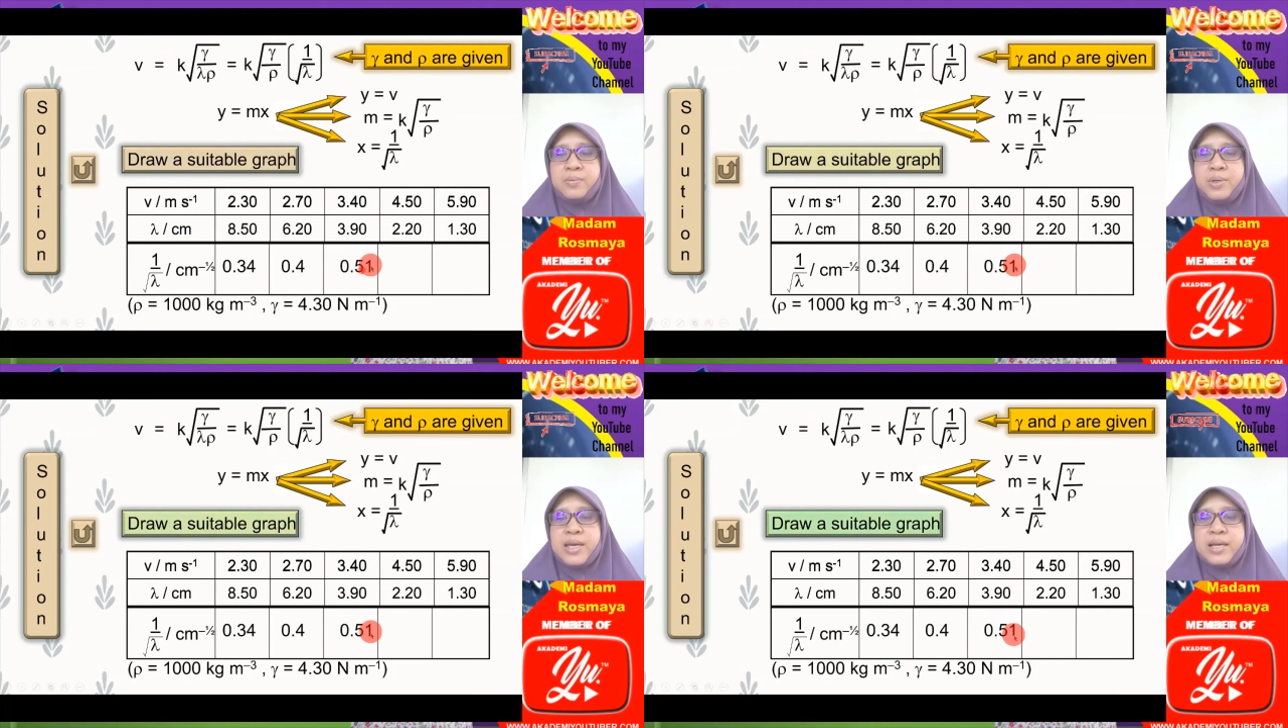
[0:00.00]

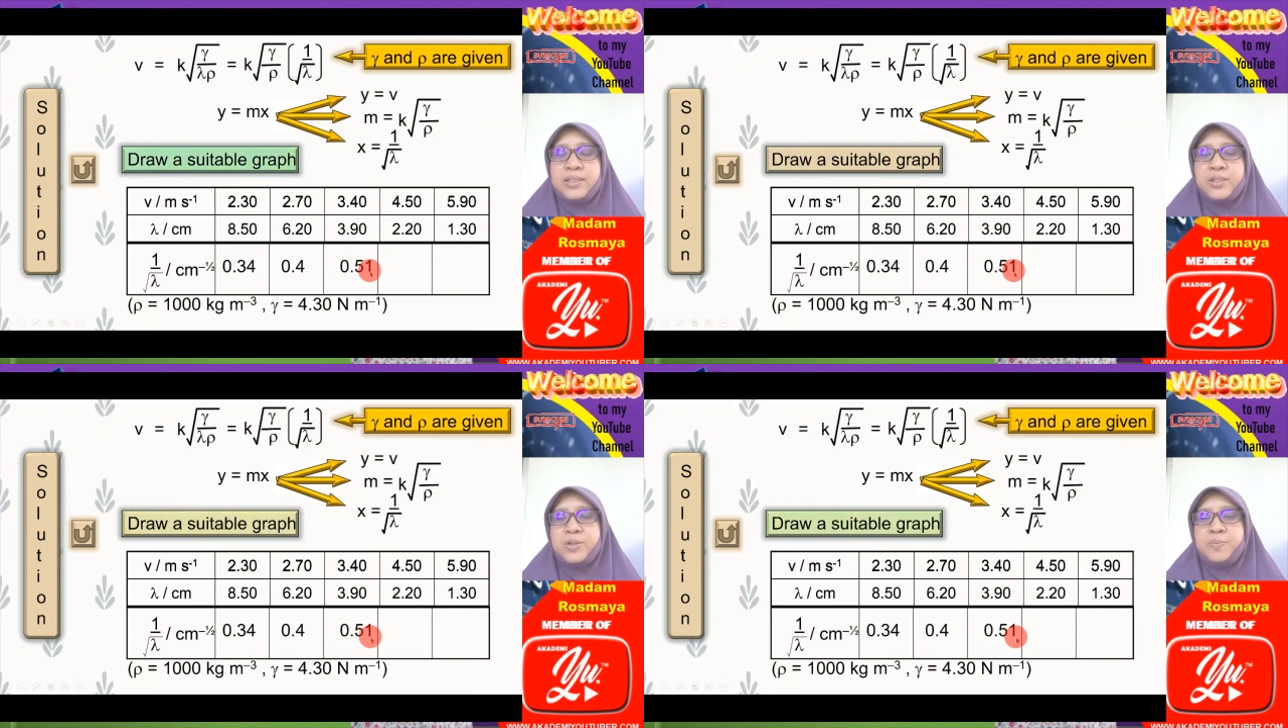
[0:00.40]
we get
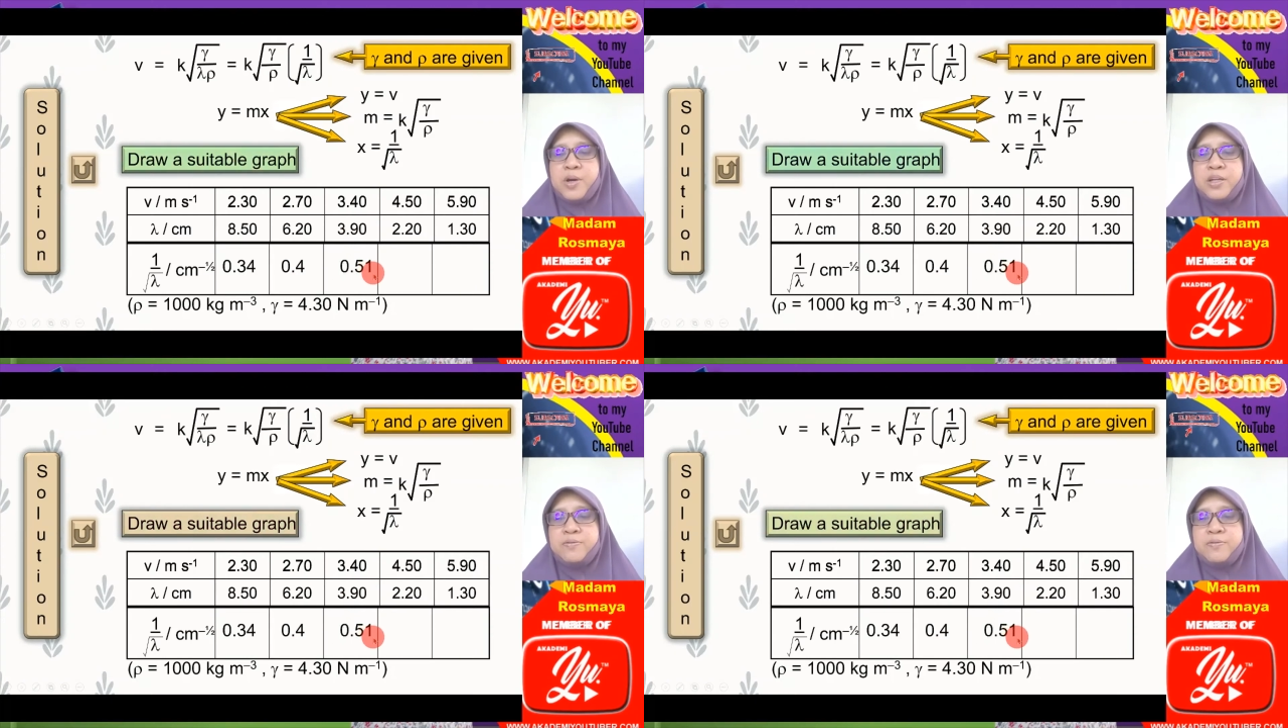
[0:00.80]

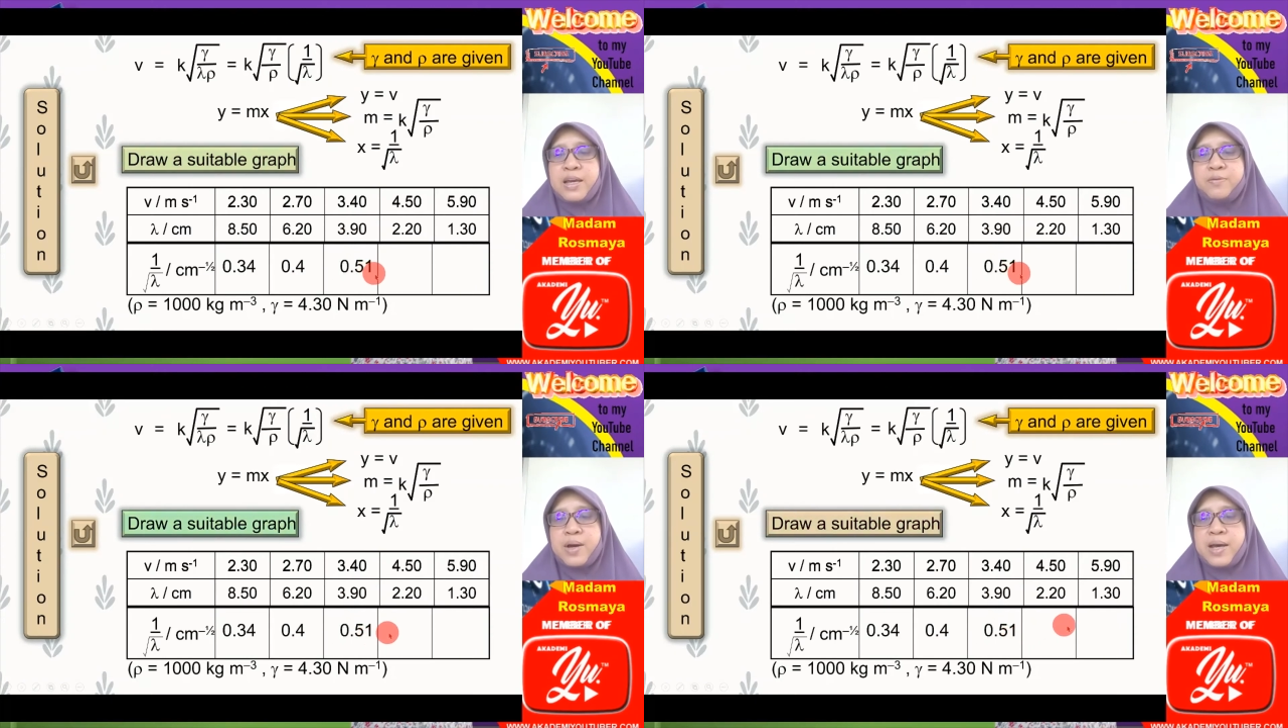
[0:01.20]

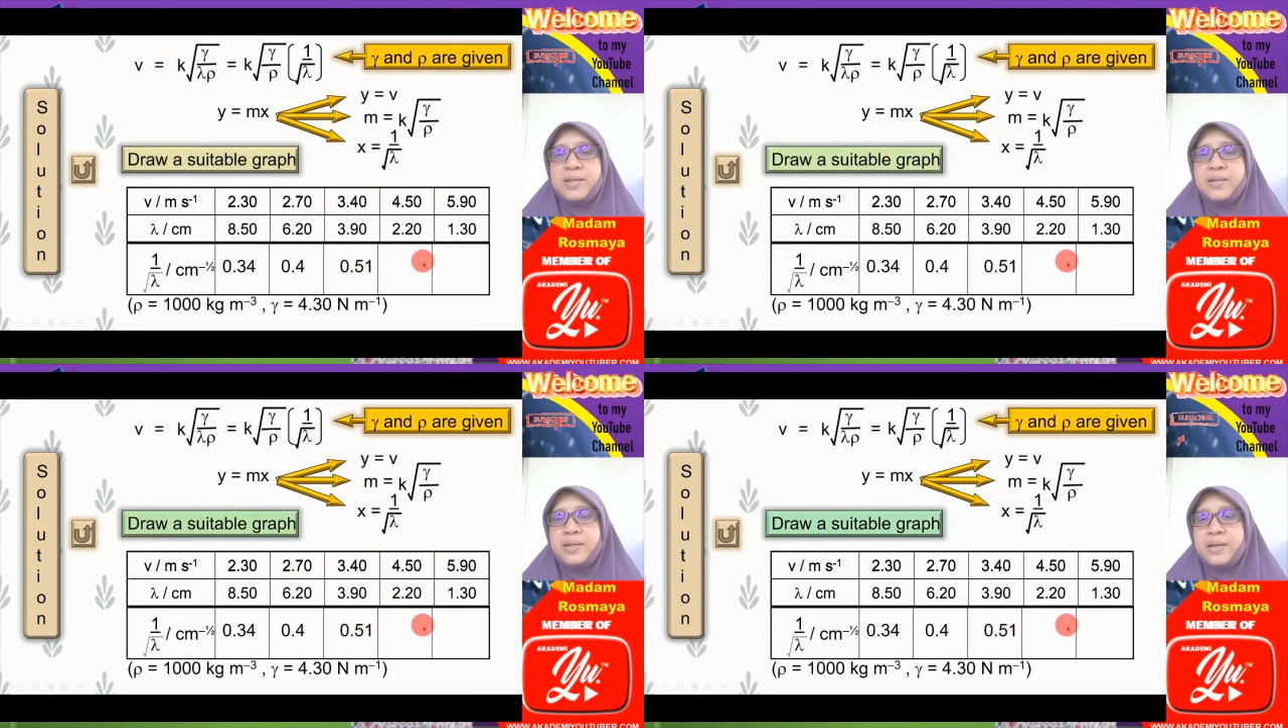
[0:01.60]
0.51.